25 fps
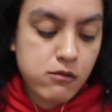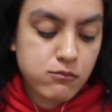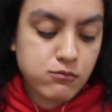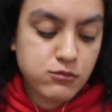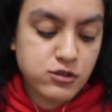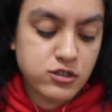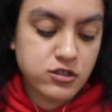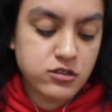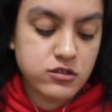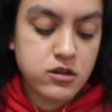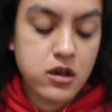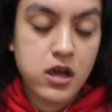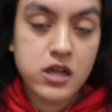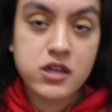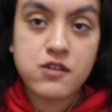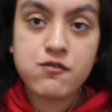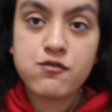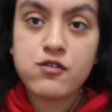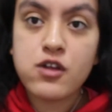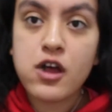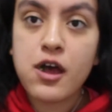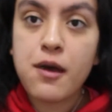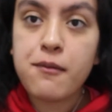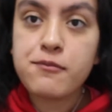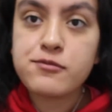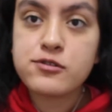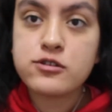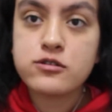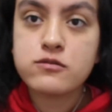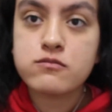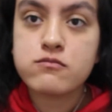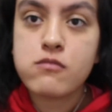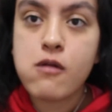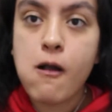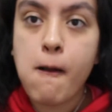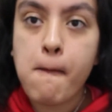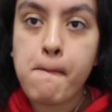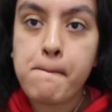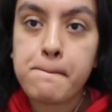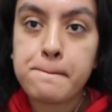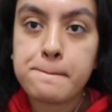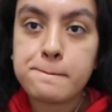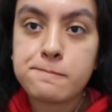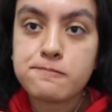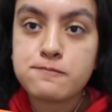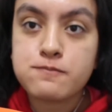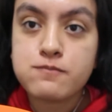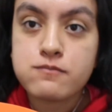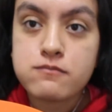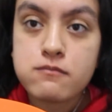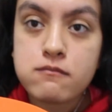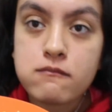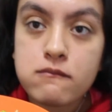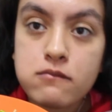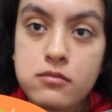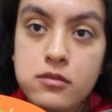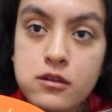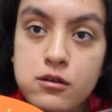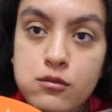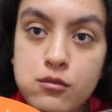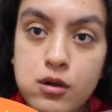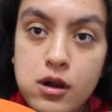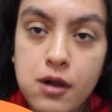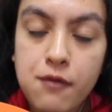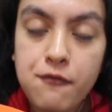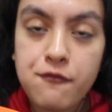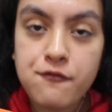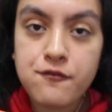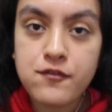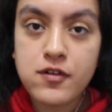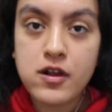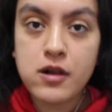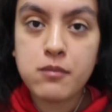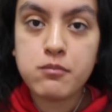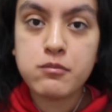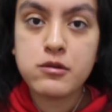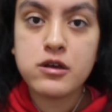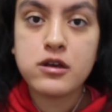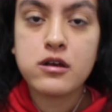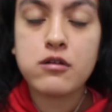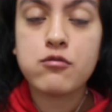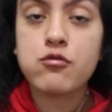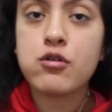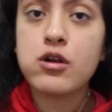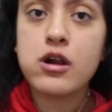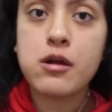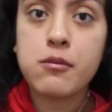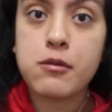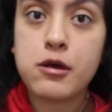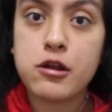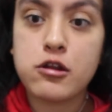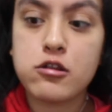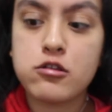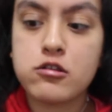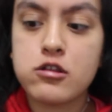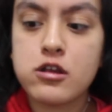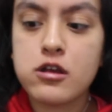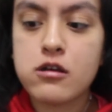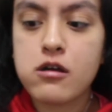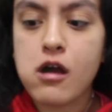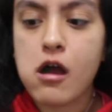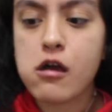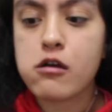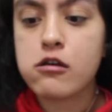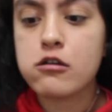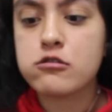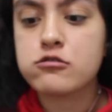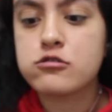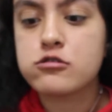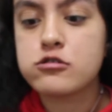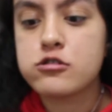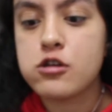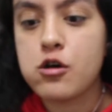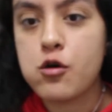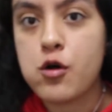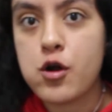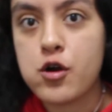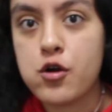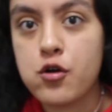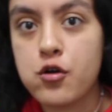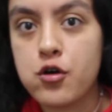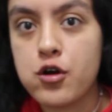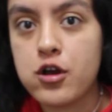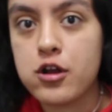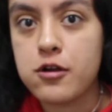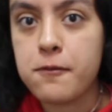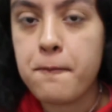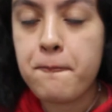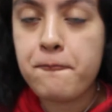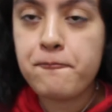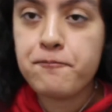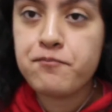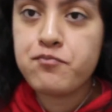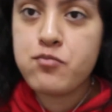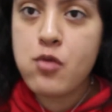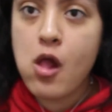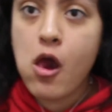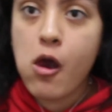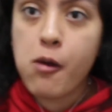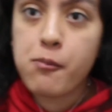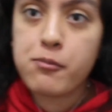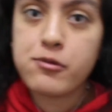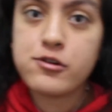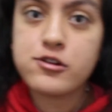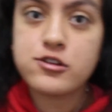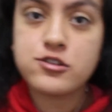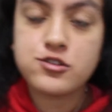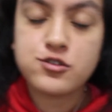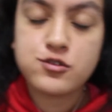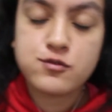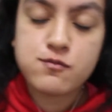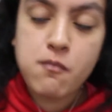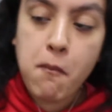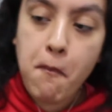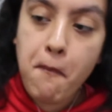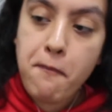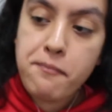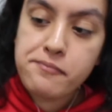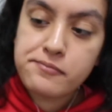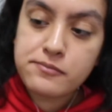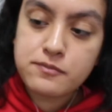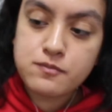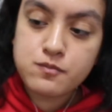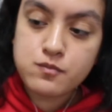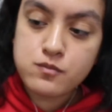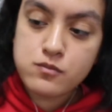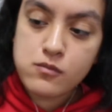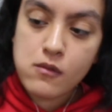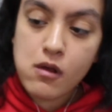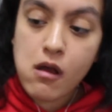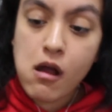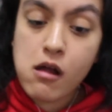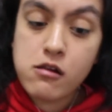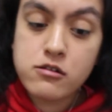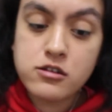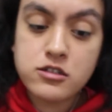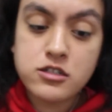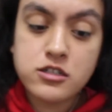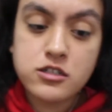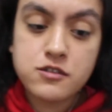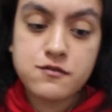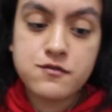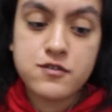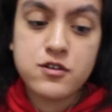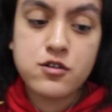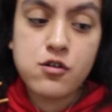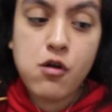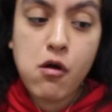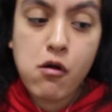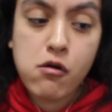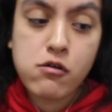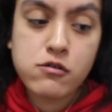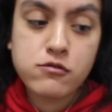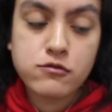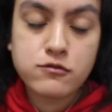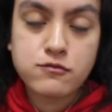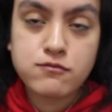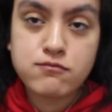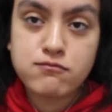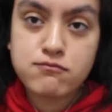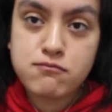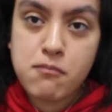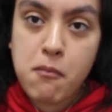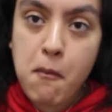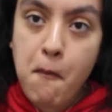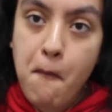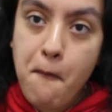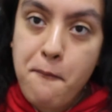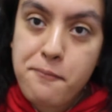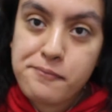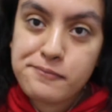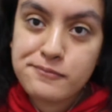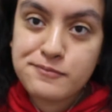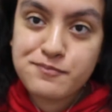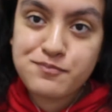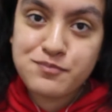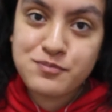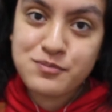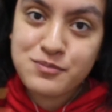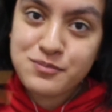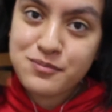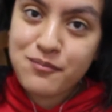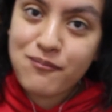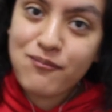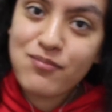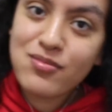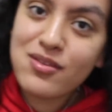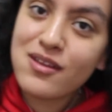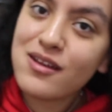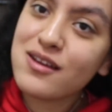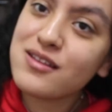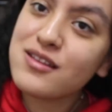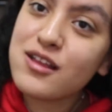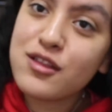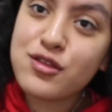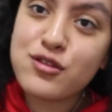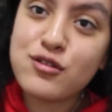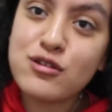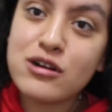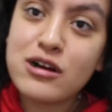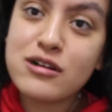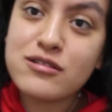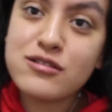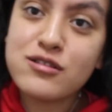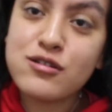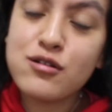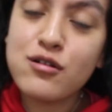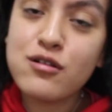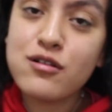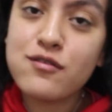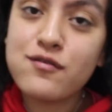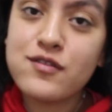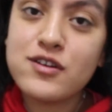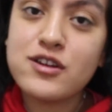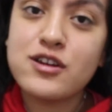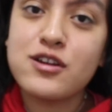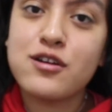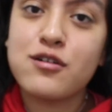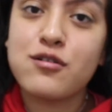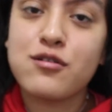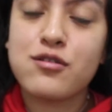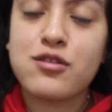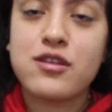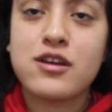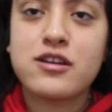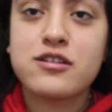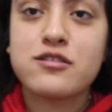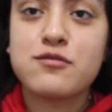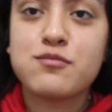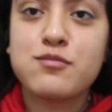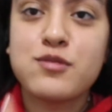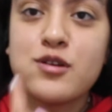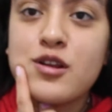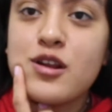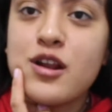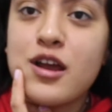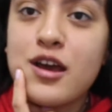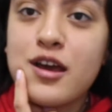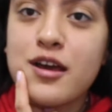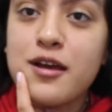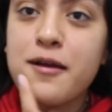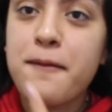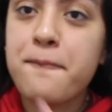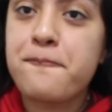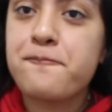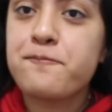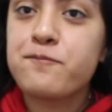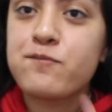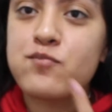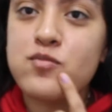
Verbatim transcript: because a lot of times when I'm filming and when I'm editing, I get so annoyed, because I didn't even know that throughout the whole video there's been like